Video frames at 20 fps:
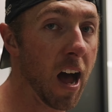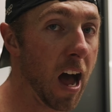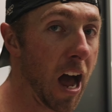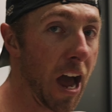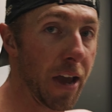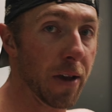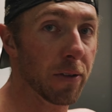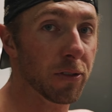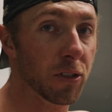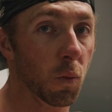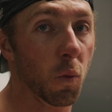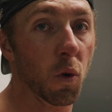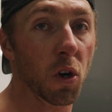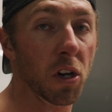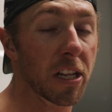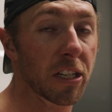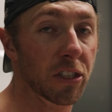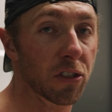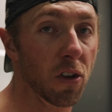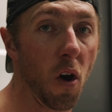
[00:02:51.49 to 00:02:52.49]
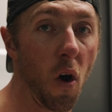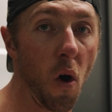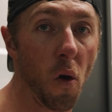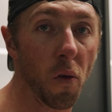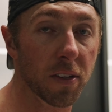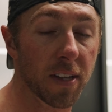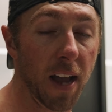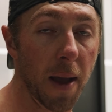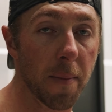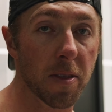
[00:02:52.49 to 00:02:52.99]
I used to wear this
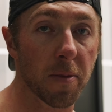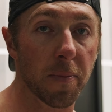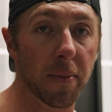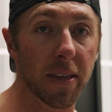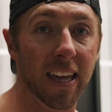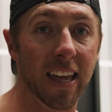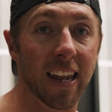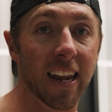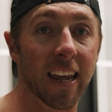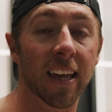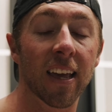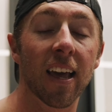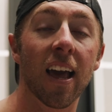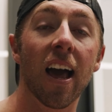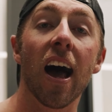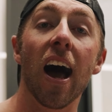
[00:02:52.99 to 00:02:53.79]
all the time in the beginning.